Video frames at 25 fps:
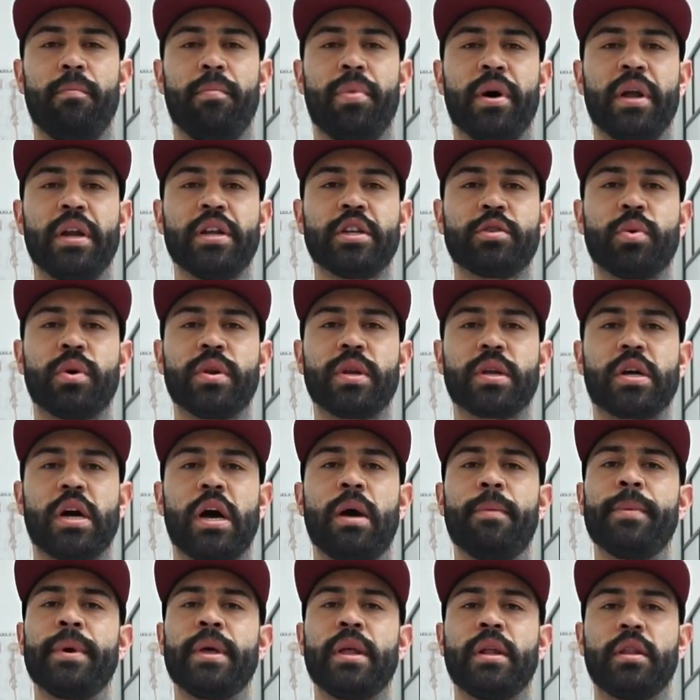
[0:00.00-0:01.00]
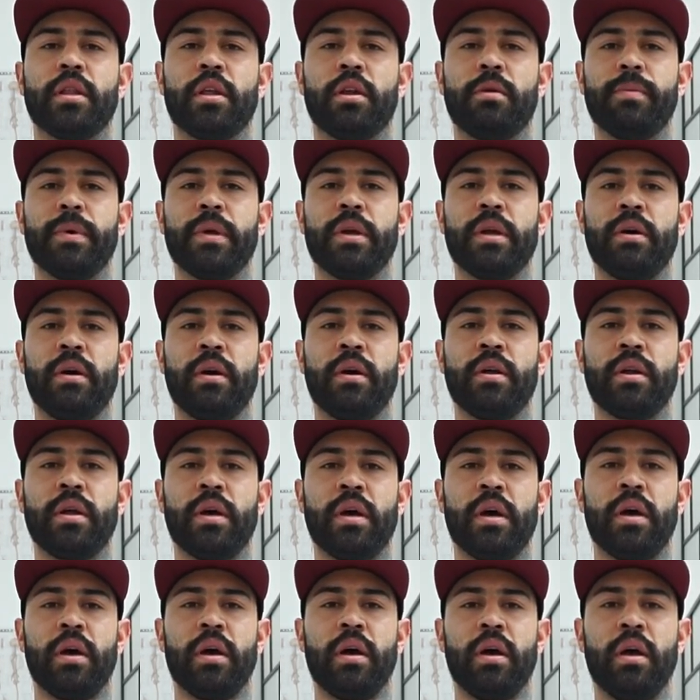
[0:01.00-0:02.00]
But I just wanted to comment a little bit on,
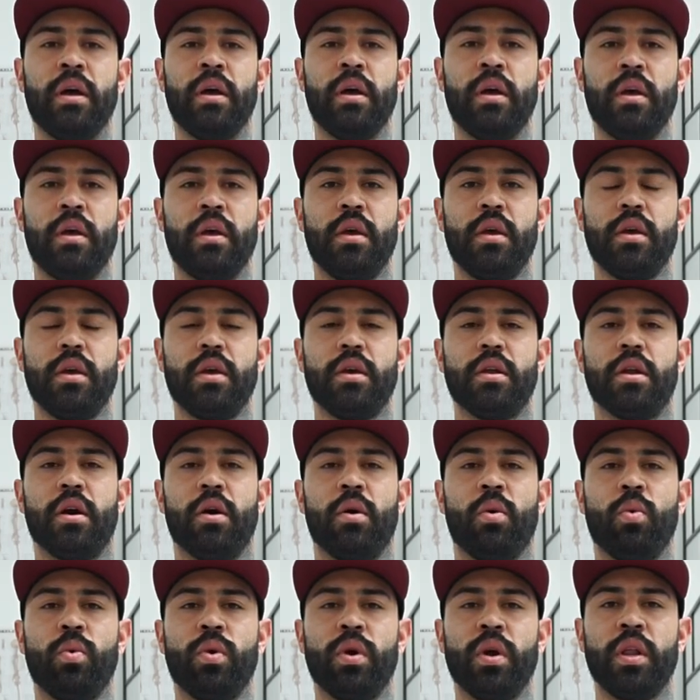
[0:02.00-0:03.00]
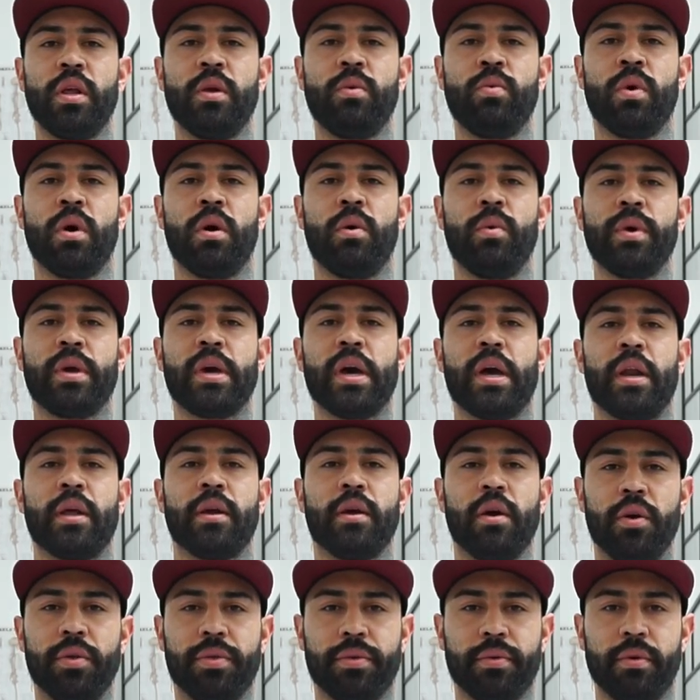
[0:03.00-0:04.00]
uh, you know, really what we kind
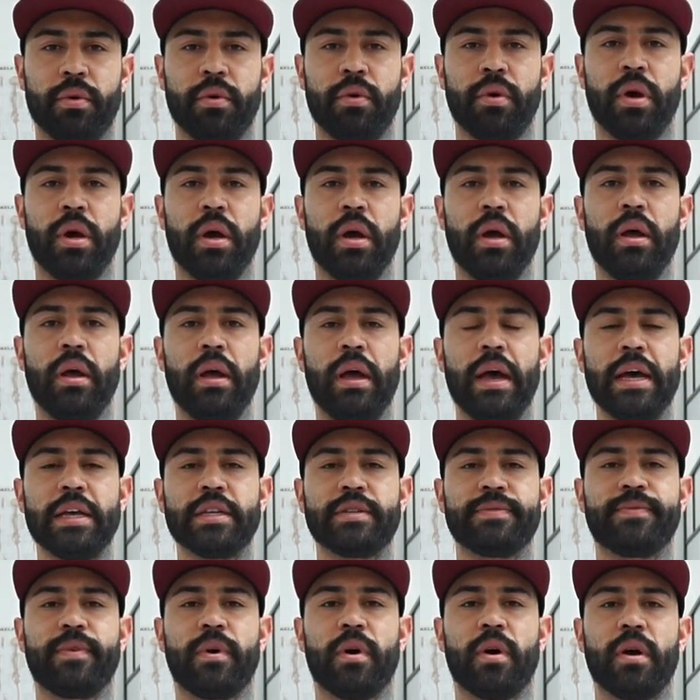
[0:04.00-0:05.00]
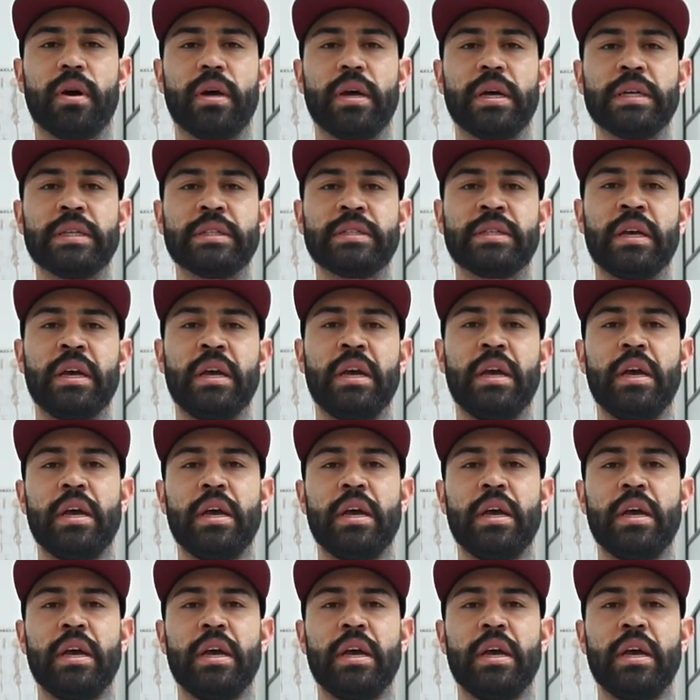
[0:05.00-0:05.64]
of go through as far as,